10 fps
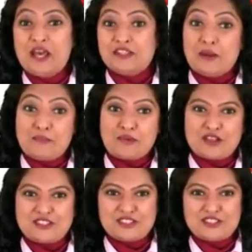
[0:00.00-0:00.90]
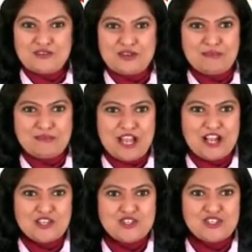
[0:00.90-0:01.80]
the process of
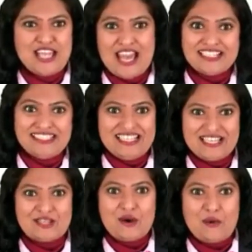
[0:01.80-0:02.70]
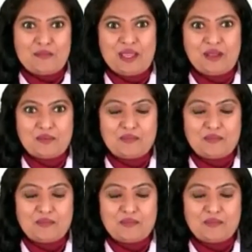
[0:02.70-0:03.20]
reproduction and DNA copying.